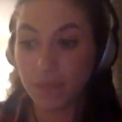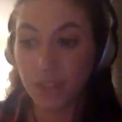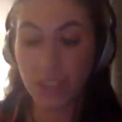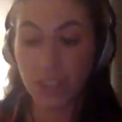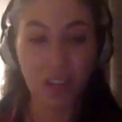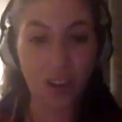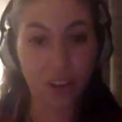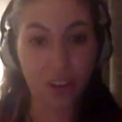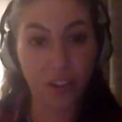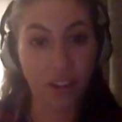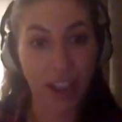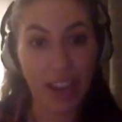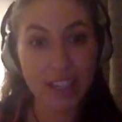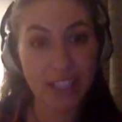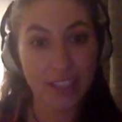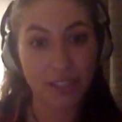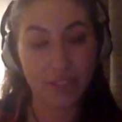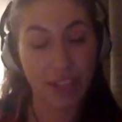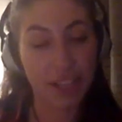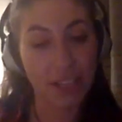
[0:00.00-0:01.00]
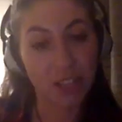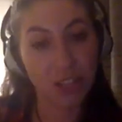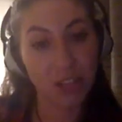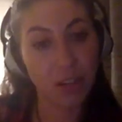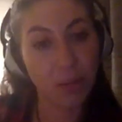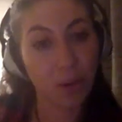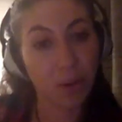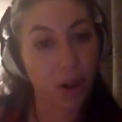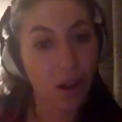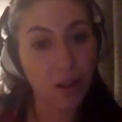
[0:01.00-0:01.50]
you know, creatively
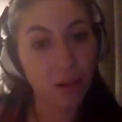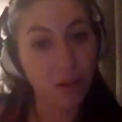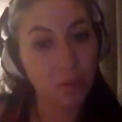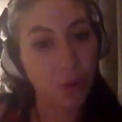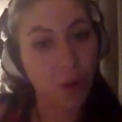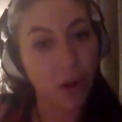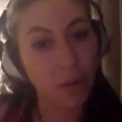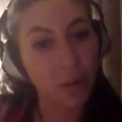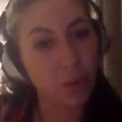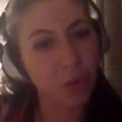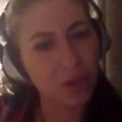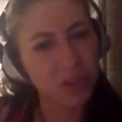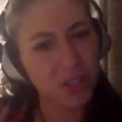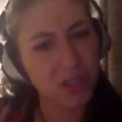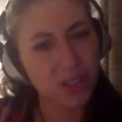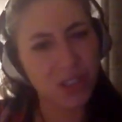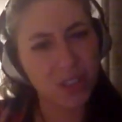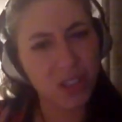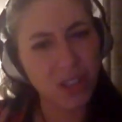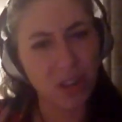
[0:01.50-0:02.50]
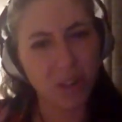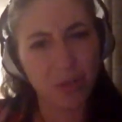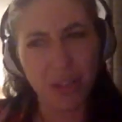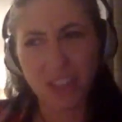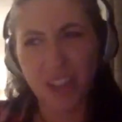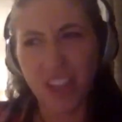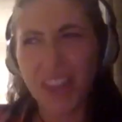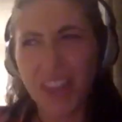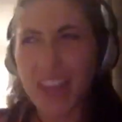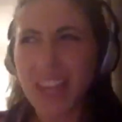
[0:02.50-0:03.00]
do what I wanted to do,
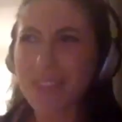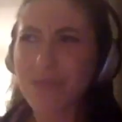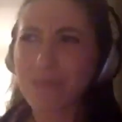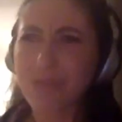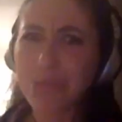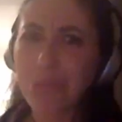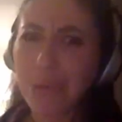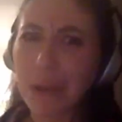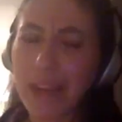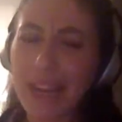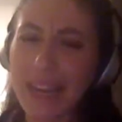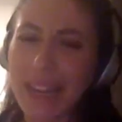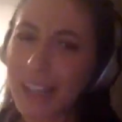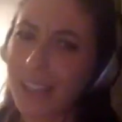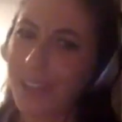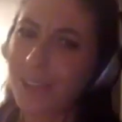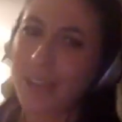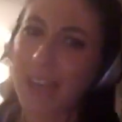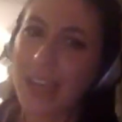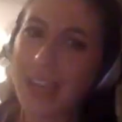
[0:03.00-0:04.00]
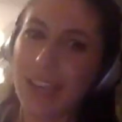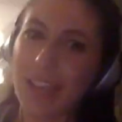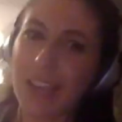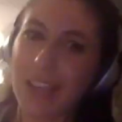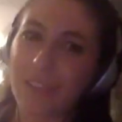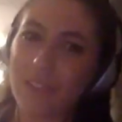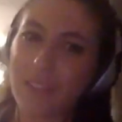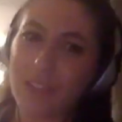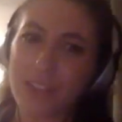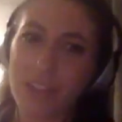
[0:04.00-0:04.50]
which I think is really
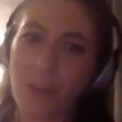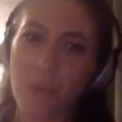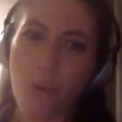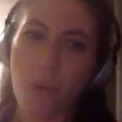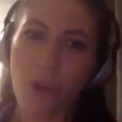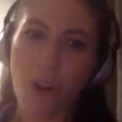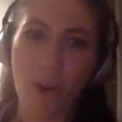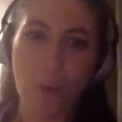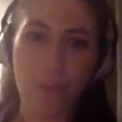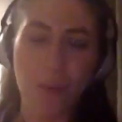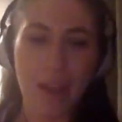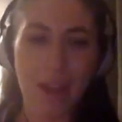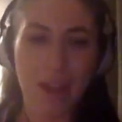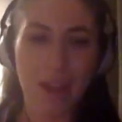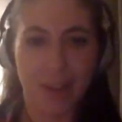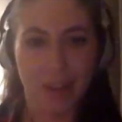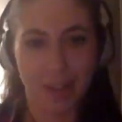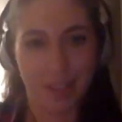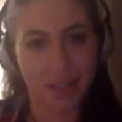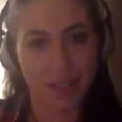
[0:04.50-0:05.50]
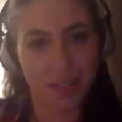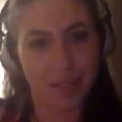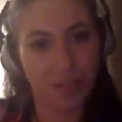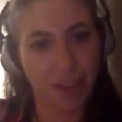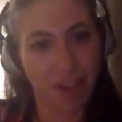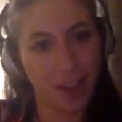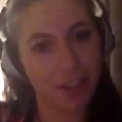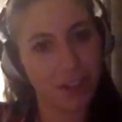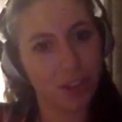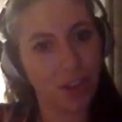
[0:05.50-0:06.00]
unique for someone coming in as
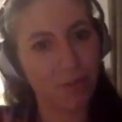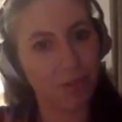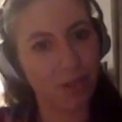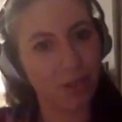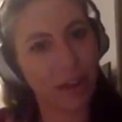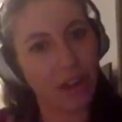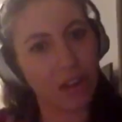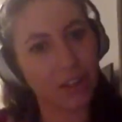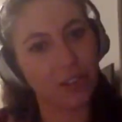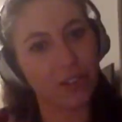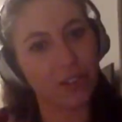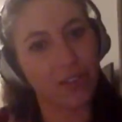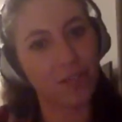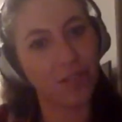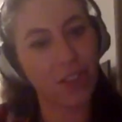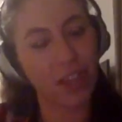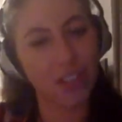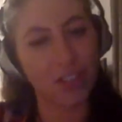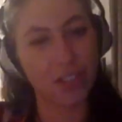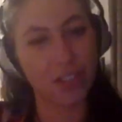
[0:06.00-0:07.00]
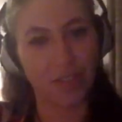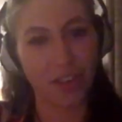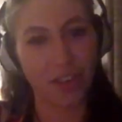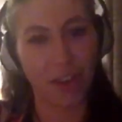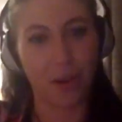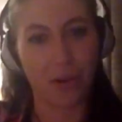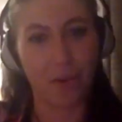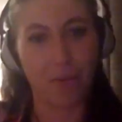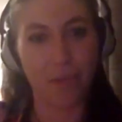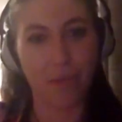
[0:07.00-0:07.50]
first time director of a feature
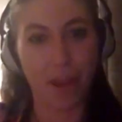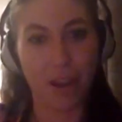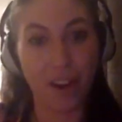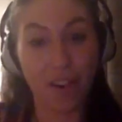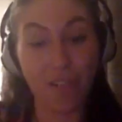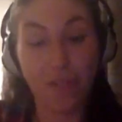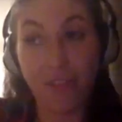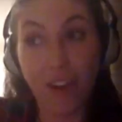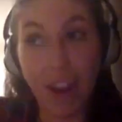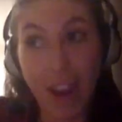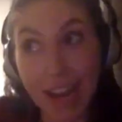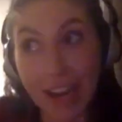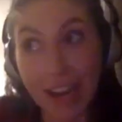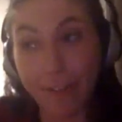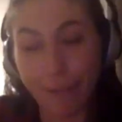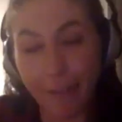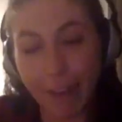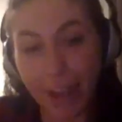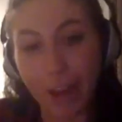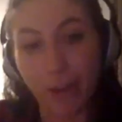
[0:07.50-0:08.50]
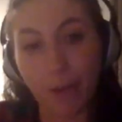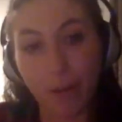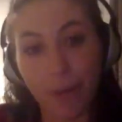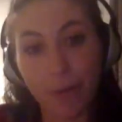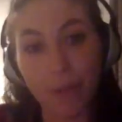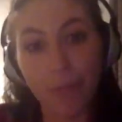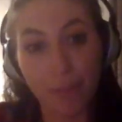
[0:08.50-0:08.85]
film. And I really feel.